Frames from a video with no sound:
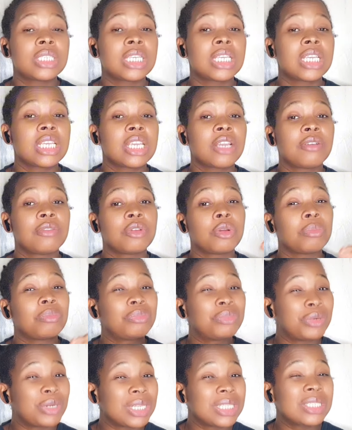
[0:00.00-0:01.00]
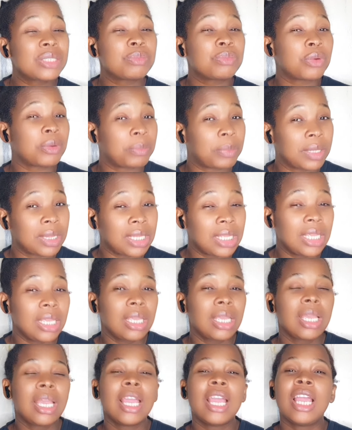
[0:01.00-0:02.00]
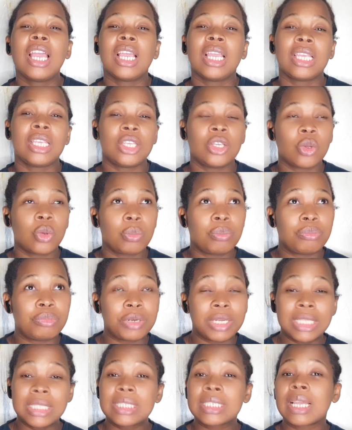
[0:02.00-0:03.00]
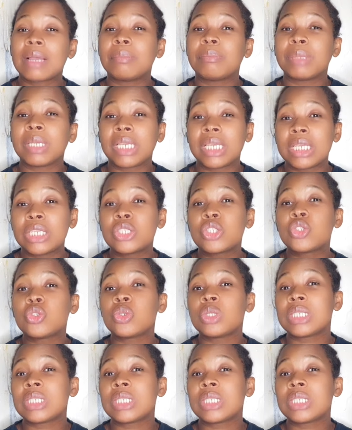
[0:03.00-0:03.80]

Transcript: taking care of your braids properly, your braids can begin to